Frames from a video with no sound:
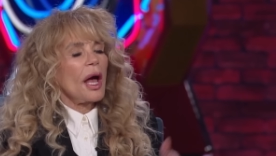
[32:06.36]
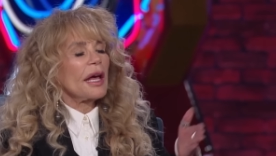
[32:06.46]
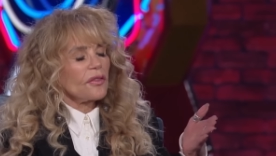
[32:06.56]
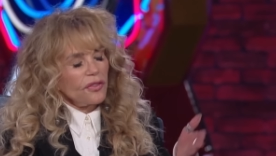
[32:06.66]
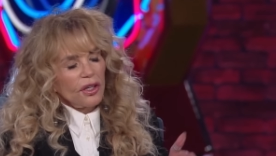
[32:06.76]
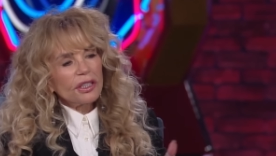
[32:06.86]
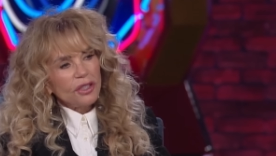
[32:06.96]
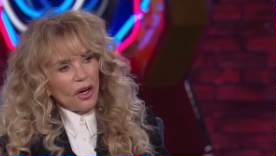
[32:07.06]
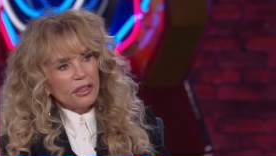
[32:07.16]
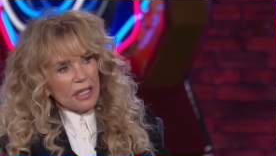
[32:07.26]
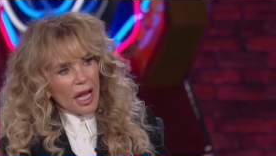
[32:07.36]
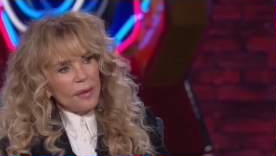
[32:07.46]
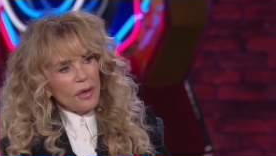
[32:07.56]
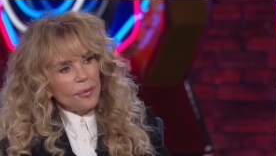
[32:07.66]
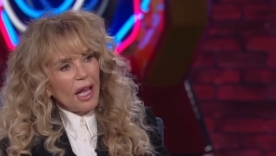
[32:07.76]
at a very dark
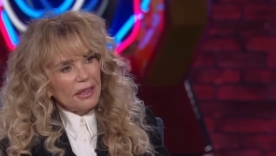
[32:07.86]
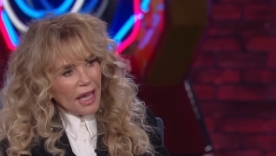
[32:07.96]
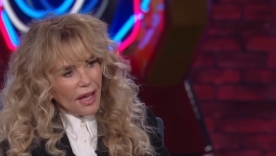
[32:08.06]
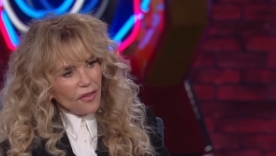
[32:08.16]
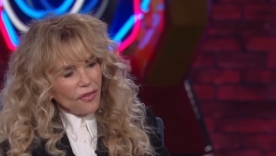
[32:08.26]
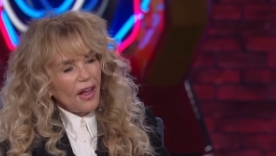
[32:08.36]
time in my life,